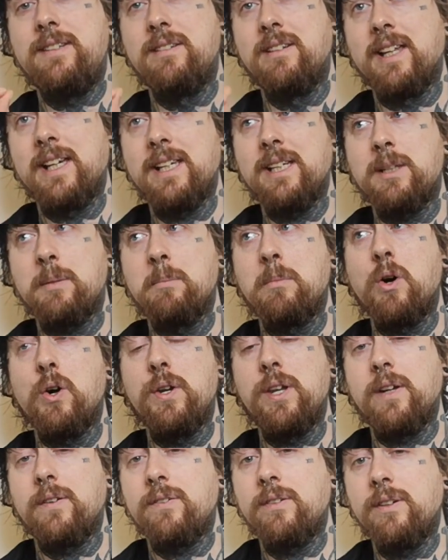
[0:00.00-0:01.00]
like more
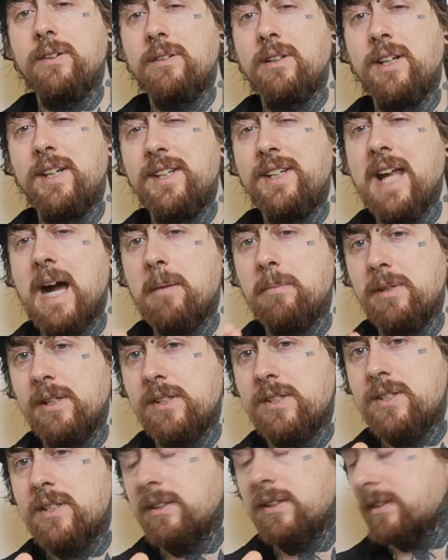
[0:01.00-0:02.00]
different and
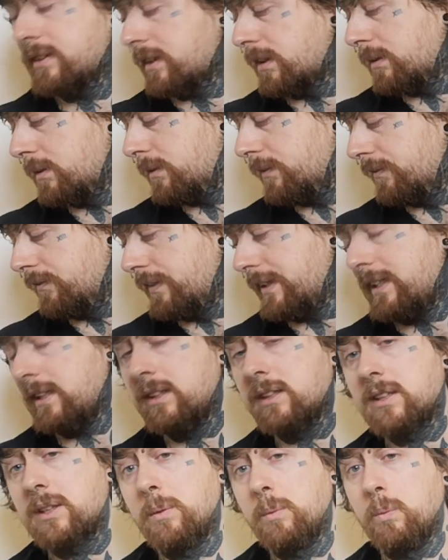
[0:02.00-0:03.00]
damaged. So
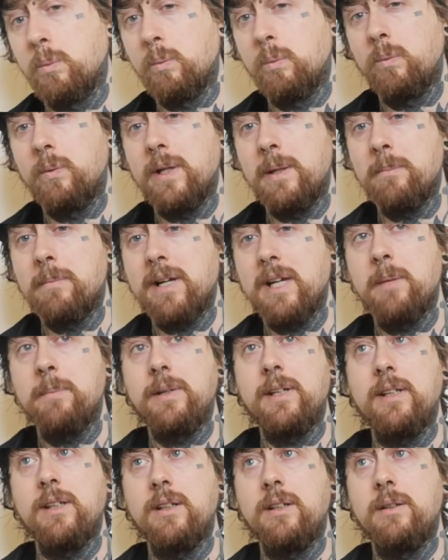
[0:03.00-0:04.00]
these, in my
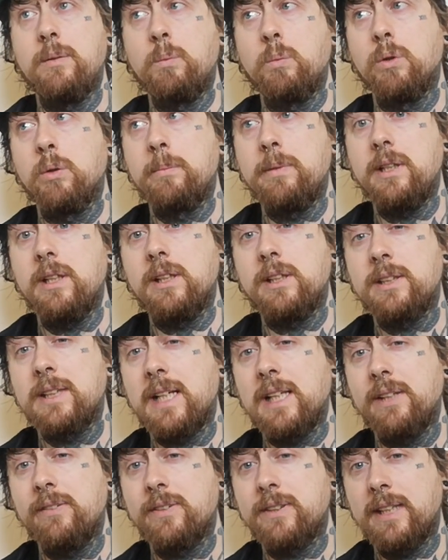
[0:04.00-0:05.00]
opinion, will be
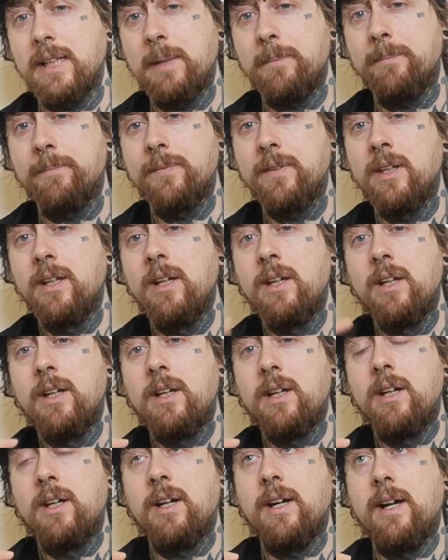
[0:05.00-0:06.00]
exactly the same.
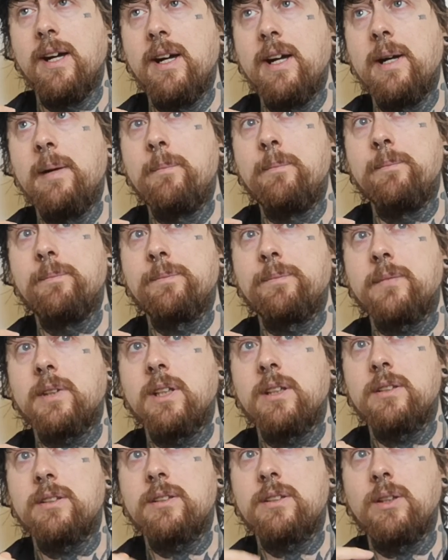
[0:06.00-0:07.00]

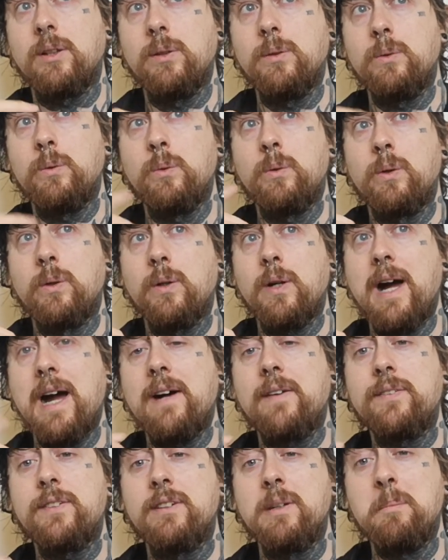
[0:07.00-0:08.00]
So
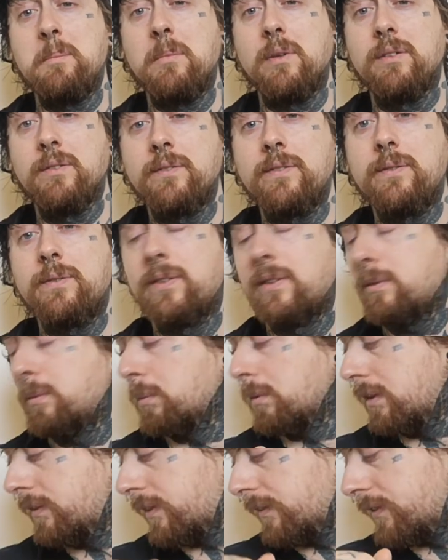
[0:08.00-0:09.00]
after a month
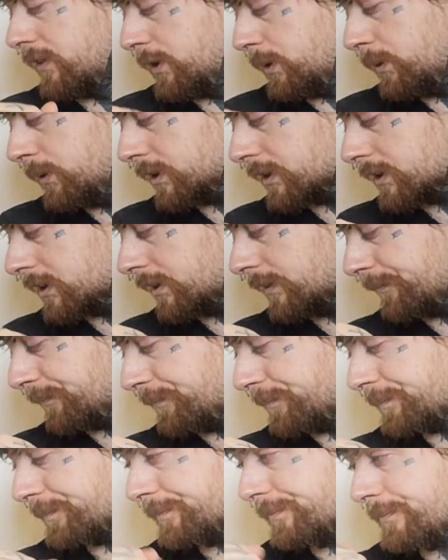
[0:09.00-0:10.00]
worth of use,
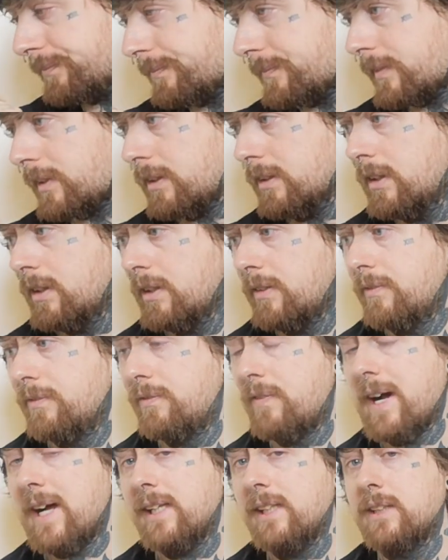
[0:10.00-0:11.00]

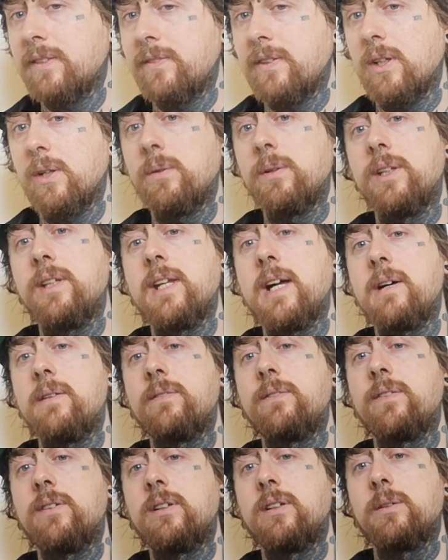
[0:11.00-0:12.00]
that is the only
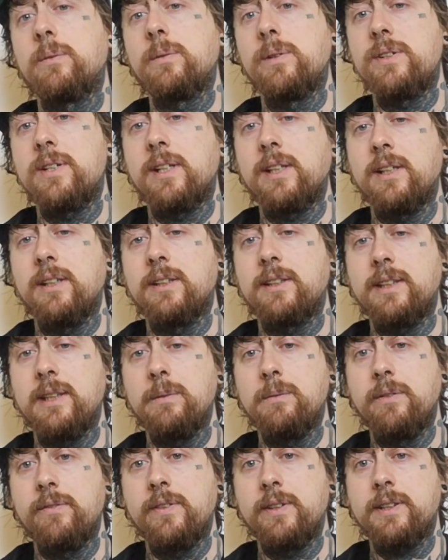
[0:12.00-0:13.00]
downfall which I can see
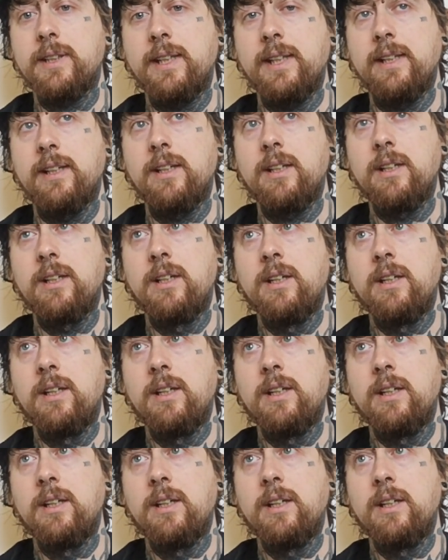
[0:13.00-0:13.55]
with this kit,